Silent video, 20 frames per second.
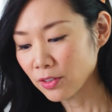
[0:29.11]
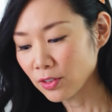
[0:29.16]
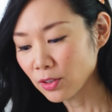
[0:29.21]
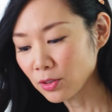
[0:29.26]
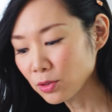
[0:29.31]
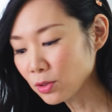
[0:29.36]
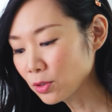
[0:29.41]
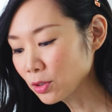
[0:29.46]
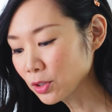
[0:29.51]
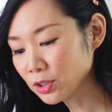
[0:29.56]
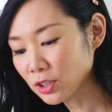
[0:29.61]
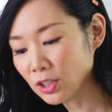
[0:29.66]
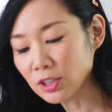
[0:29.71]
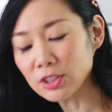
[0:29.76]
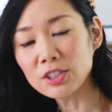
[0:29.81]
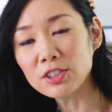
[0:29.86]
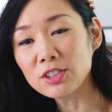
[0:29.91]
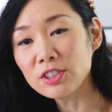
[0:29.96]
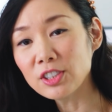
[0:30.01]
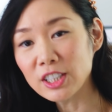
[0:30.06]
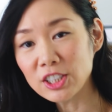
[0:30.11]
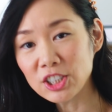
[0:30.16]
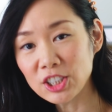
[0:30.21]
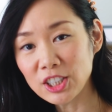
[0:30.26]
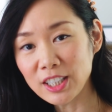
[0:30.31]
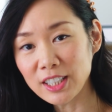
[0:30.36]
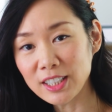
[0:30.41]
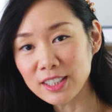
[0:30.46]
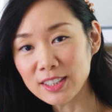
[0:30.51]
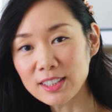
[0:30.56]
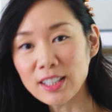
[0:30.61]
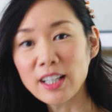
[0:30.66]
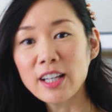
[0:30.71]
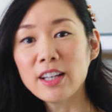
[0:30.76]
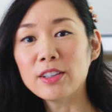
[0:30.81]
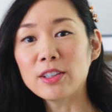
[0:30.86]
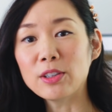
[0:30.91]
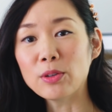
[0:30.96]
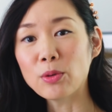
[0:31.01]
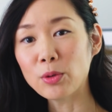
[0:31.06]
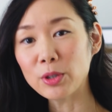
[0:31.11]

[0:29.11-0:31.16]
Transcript: The noodles are delicious. The